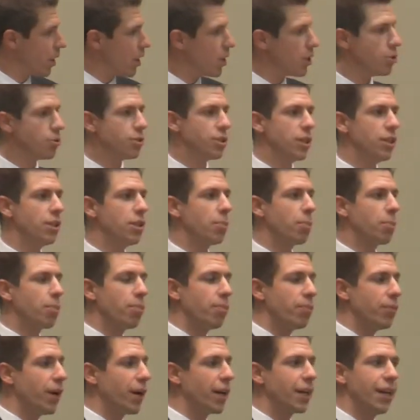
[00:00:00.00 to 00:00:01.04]
Do you see
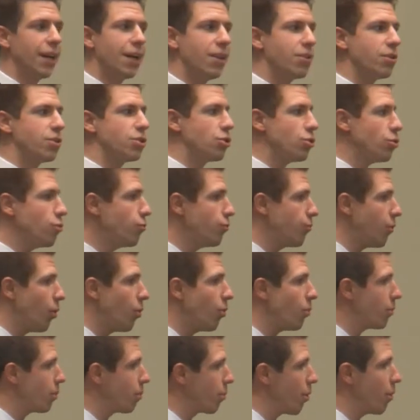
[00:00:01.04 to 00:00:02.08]
the again the
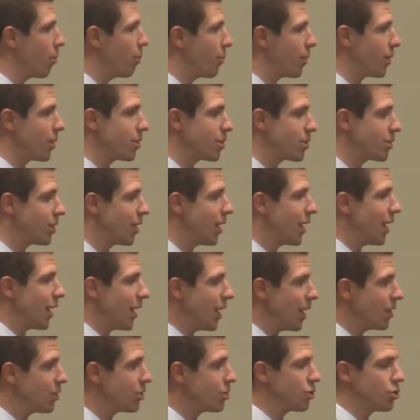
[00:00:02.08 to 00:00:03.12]
twofold purpose
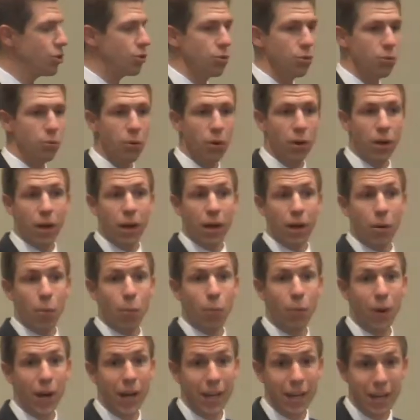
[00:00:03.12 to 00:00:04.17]
is to
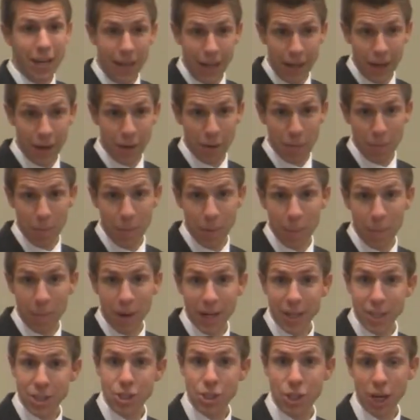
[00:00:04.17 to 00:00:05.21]
win him
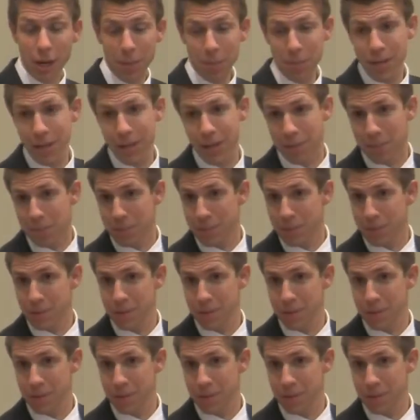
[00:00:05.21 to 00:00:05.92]
by shaming him.